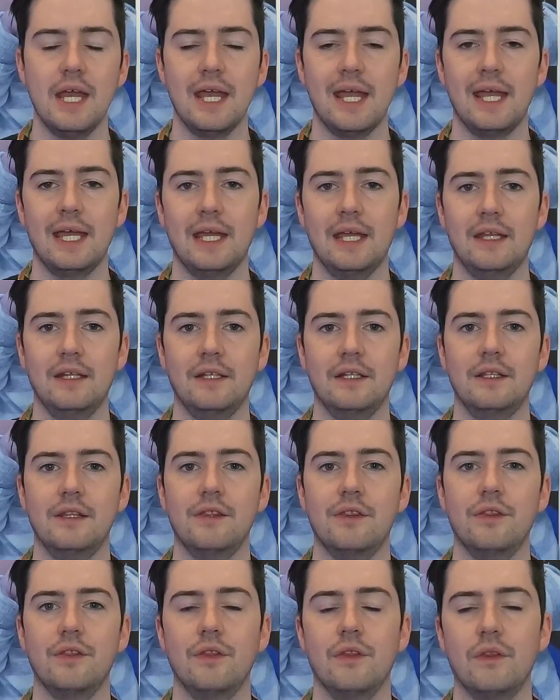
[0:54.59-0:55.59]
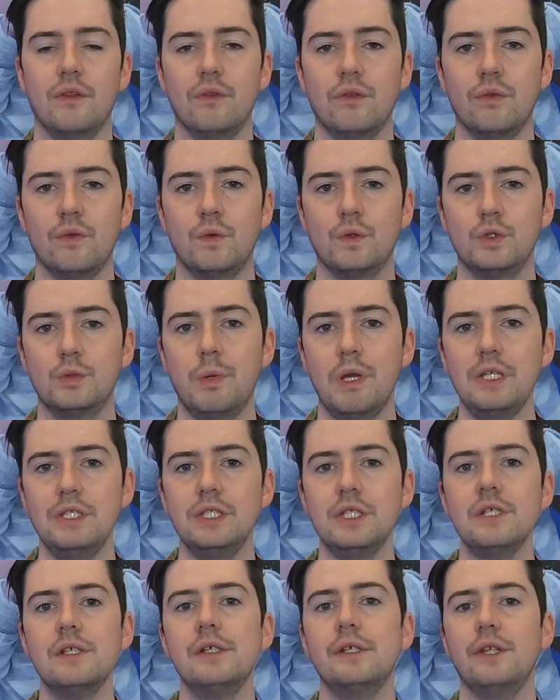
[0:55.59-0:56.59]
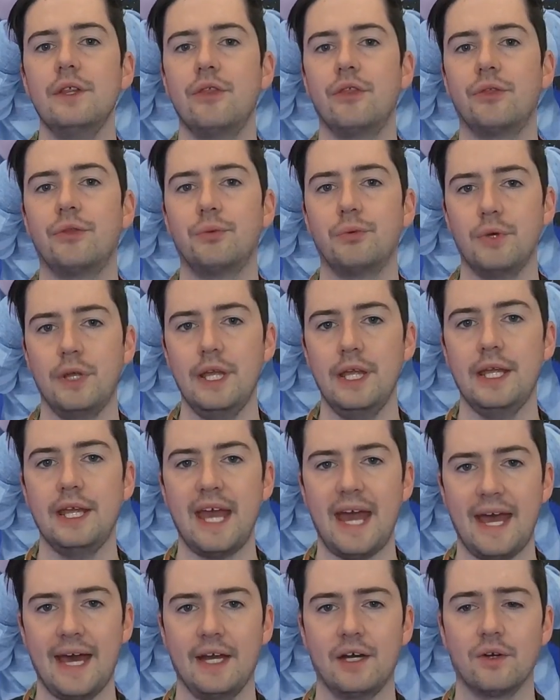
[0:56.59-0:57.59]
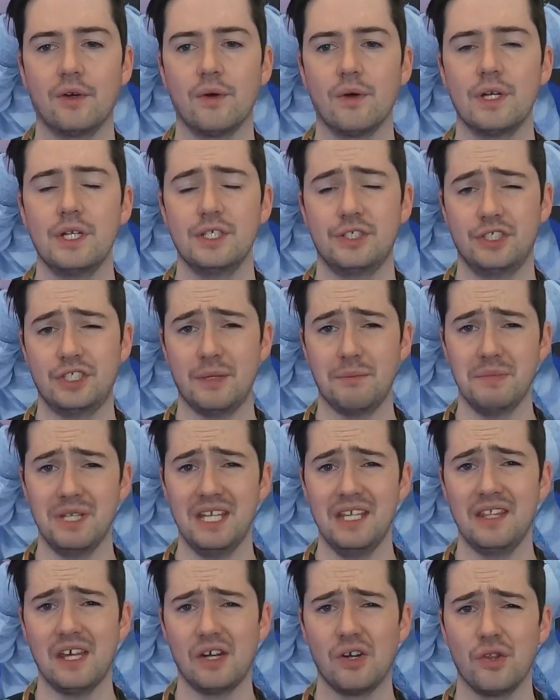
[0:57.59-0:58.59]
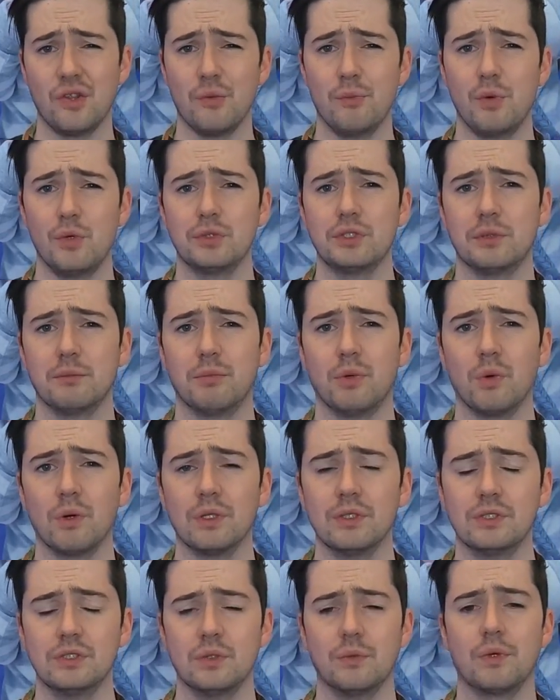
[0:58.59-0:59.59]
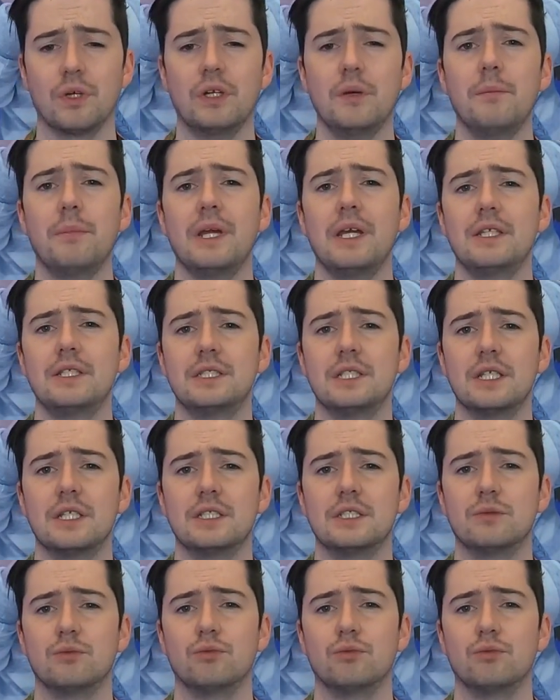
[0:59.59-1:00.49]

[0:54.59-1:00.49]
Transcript: and there's basically three categories to me that are the most important. So we're going to base this